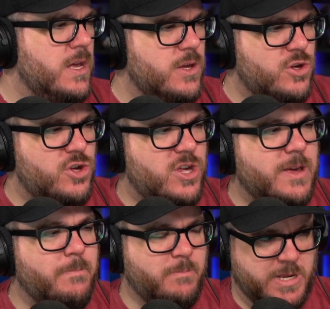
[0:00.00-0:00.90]

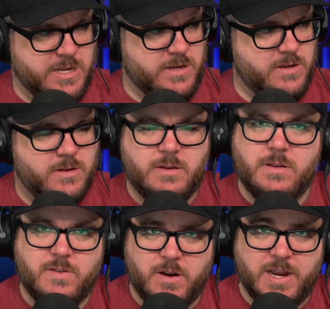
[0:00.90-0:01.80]
Shimg.
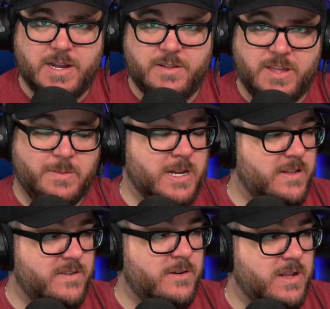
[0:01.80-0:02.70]
Sorry, I had to think about how to
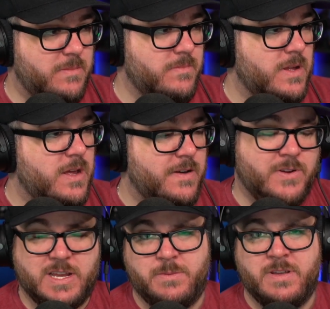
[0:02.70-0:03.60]
say your name. Probably
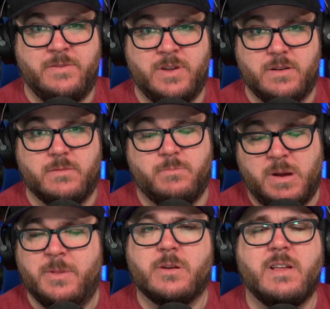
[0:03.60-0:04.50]

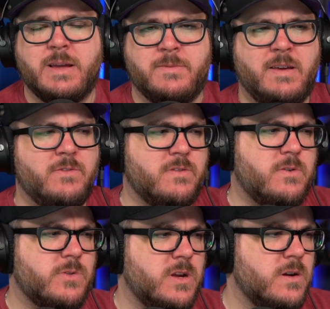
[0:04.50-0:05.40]
looked like I was having a
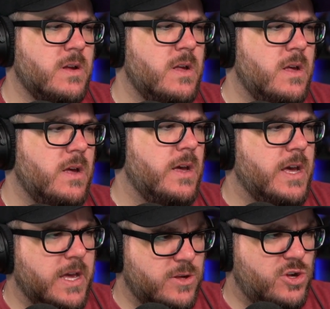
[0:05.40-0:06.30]
stroke there.
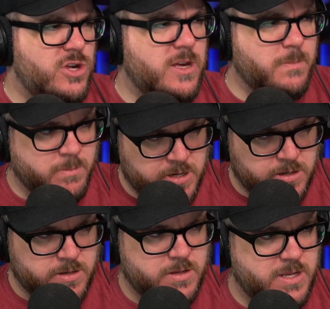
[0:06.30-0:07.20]

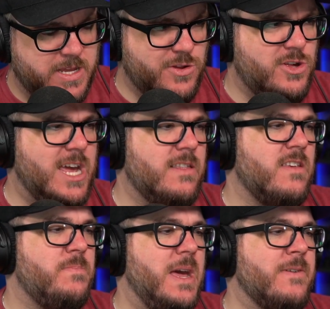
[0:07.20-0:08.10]
Shimg in chat
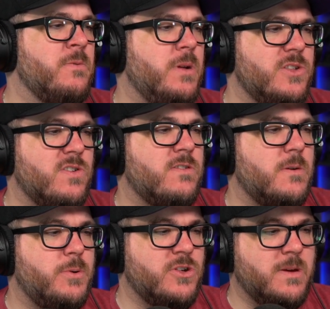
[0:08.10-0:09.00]
says Back 4 Blood should
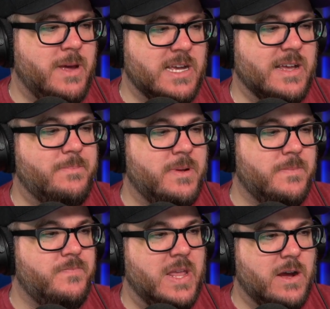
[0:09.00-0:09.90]
start pushing it back up
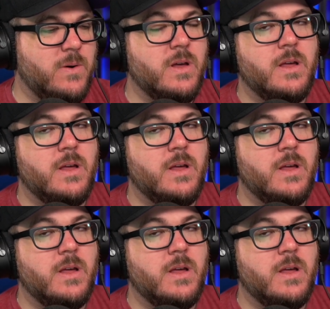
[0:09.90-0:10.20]
now.